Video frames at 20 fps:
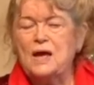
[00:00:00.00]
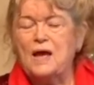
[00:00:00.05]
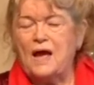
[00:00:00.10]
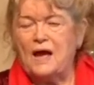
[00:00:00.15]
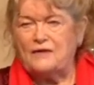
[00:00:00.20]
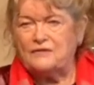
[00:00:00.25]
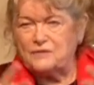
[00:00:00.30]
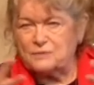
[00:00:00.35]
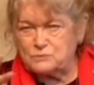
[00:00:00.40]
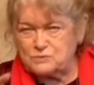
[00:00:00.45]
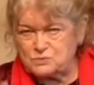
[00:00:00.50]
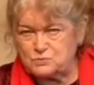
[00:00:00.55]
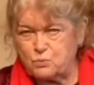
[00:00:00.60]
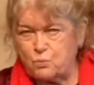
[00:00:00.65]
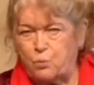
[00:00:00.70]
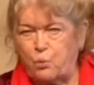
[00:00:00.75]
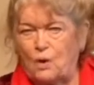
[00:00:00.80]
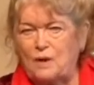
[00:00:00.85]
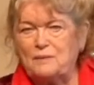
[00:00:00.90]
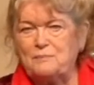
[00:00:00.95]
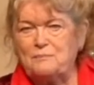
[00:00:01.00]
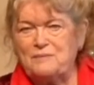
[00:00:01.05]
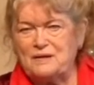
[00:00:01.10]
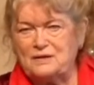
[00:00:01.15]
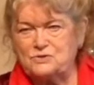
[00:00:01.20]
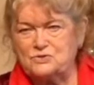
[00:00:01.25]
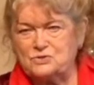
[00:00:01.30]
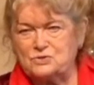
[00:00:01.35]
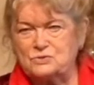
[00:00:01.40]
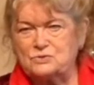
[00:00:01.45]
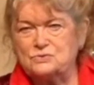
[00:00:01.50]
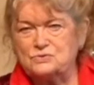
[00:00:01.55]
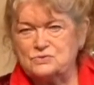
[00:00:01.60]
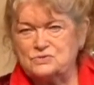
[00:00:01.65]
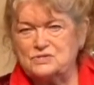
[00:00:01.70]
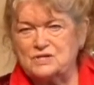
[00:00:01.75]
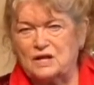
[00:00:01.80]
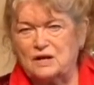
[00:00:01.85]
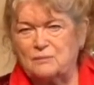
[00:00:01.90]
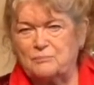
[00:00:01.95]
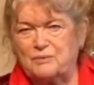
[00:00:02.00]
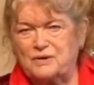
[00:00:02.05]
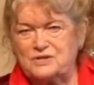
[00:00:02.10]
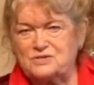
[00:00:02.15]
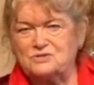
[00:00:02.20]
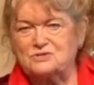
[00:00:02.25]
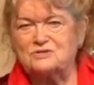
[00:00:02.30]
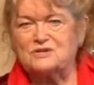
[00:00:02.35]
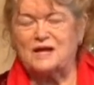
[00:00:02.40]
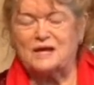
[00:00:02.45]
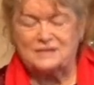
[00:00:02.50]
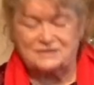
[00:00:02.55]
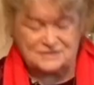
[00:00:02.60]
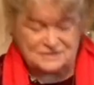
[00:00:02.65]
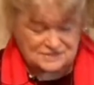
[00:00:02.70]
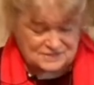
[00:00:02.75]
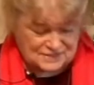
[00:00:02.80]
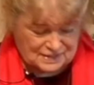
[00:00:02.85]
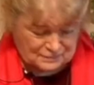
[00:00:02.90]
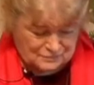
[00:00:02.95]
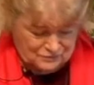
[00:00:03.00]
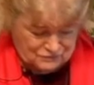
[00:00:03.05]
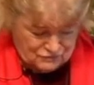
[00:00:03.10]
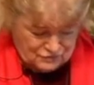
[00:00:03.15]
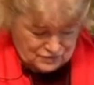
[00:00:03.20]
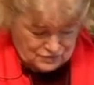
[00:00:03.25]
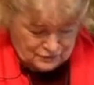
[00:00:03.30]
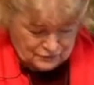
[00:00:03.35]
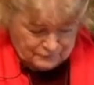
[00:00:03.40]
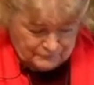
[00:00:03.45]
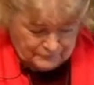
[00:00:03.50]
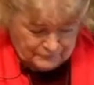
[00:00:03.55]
and there was one major celebration at this time of year.